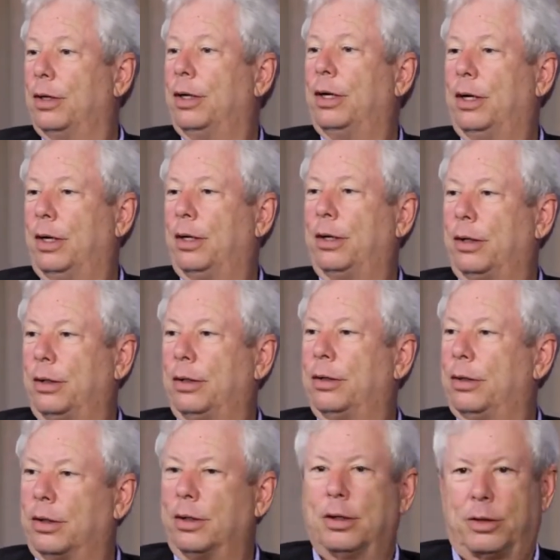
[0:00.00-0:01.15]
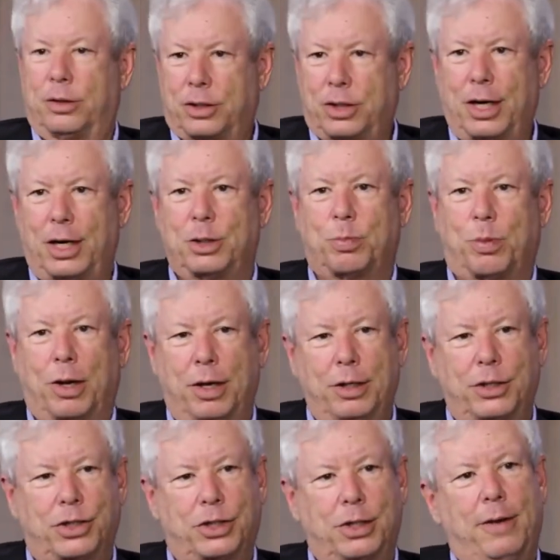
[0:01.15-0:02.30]
in today's
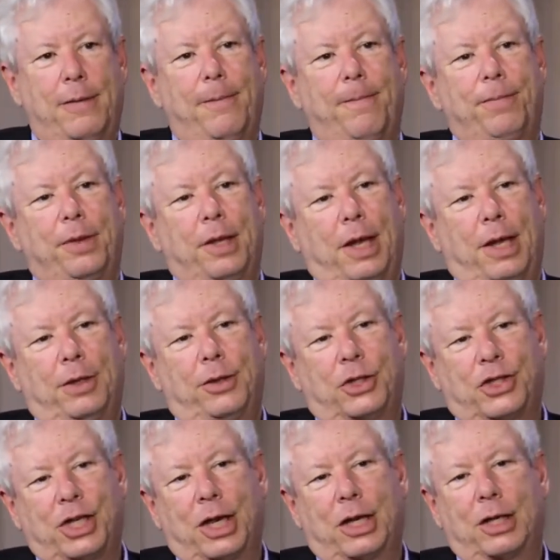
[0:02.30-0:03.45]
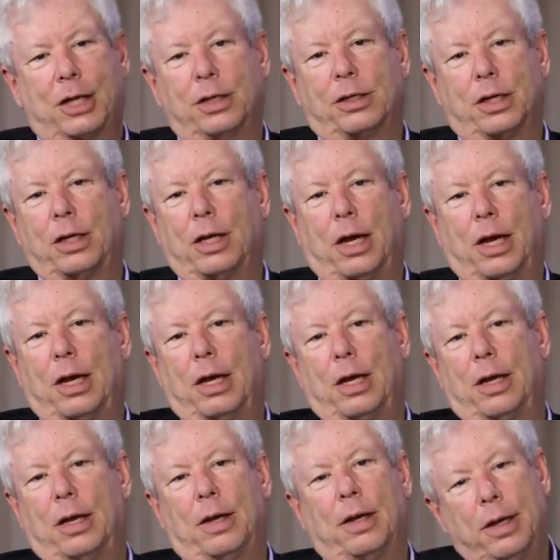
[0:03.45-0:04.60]
price. And the second
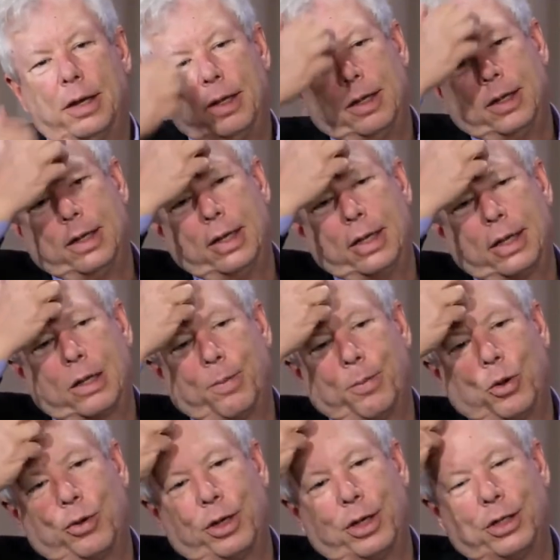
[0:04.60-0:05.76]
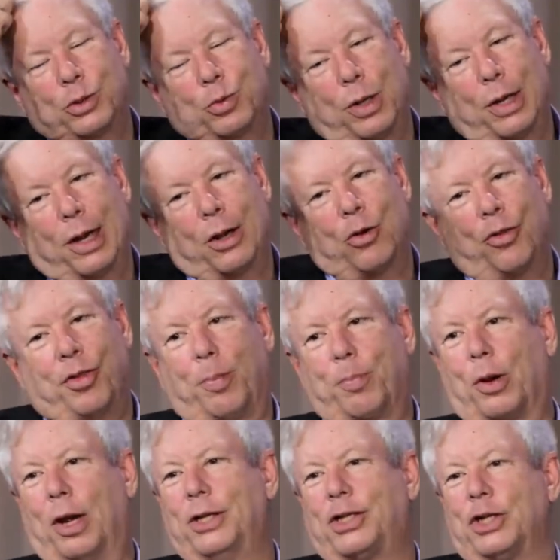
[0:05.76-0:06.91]
component is what I call the
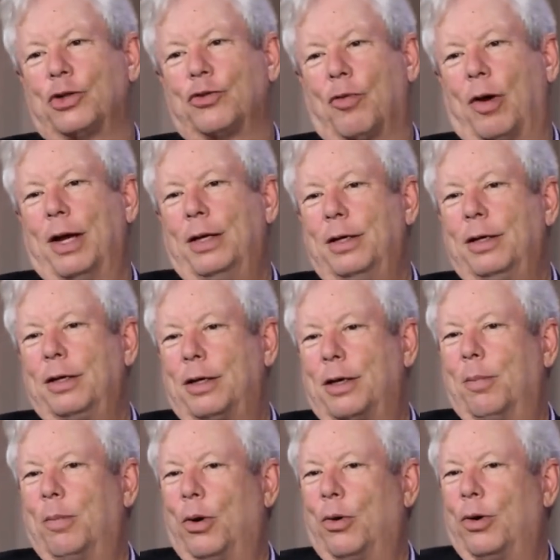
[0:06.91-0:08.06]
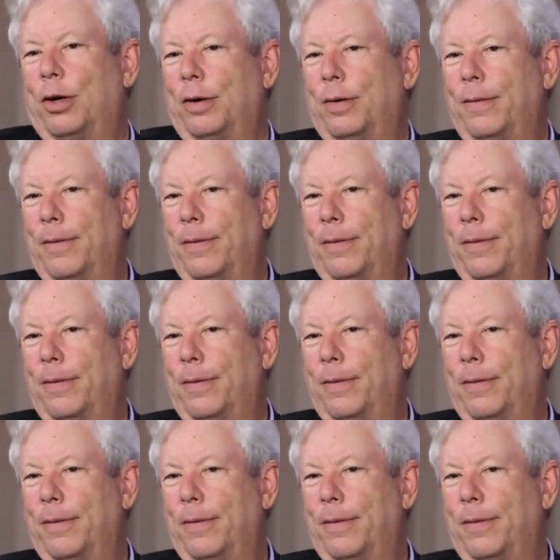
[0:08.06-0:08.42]
price is right component,